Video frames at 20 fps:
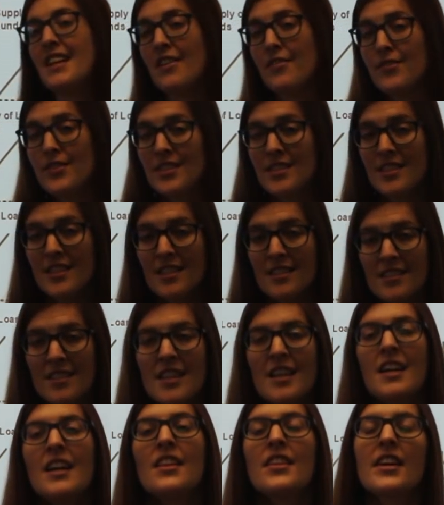deficit,
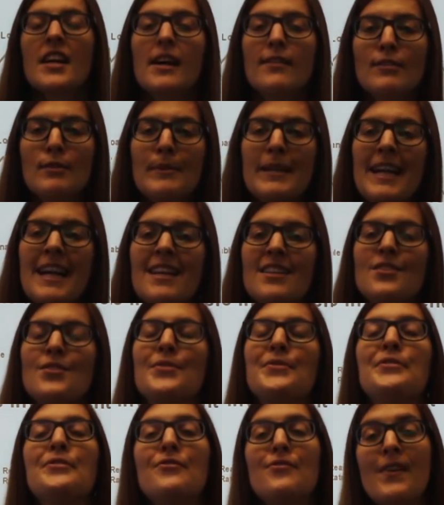the government has
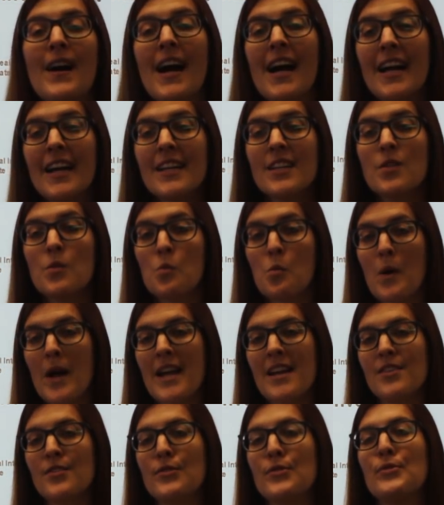to find
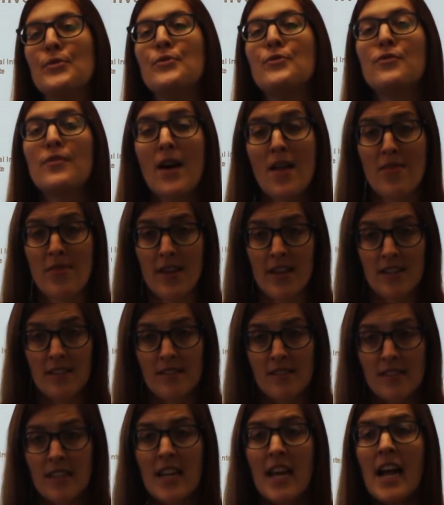ways to fund this.
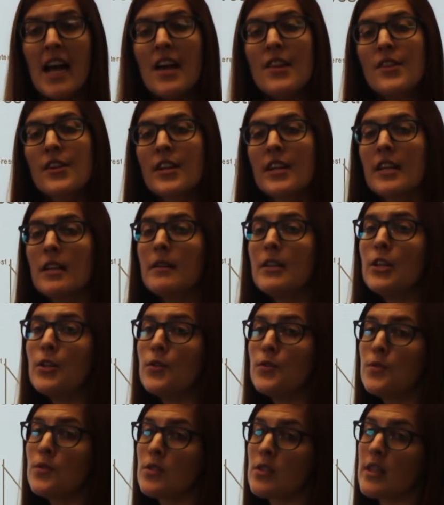And they're going to
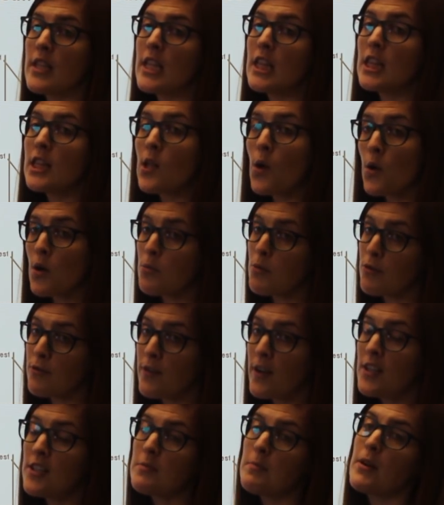use the loanable
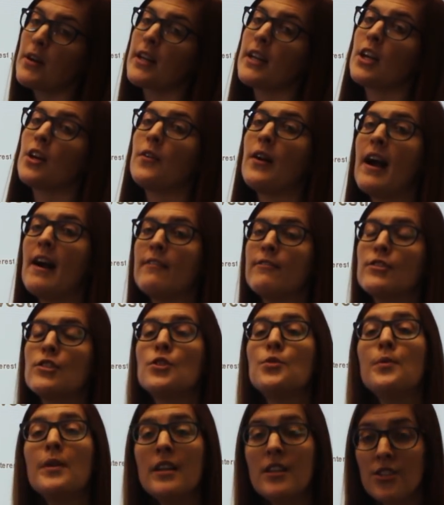funds market graph
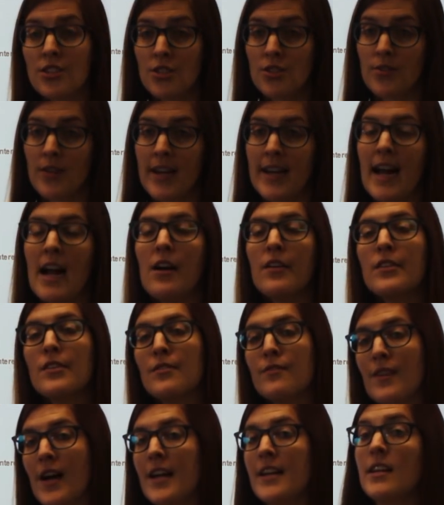to illustrate how
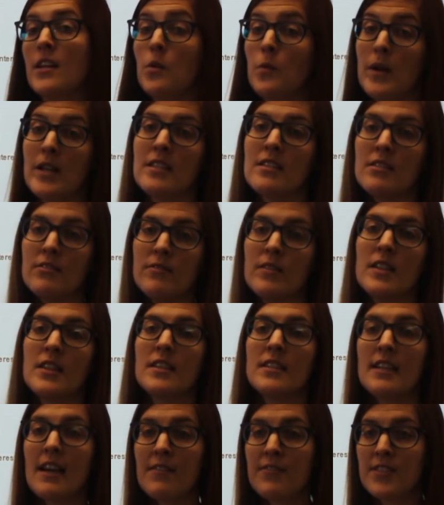they're finding ways to fund
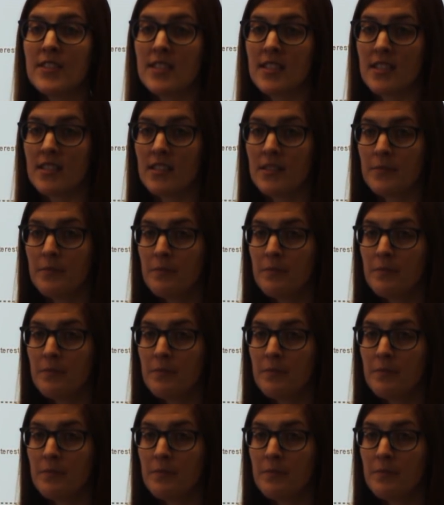the deficit.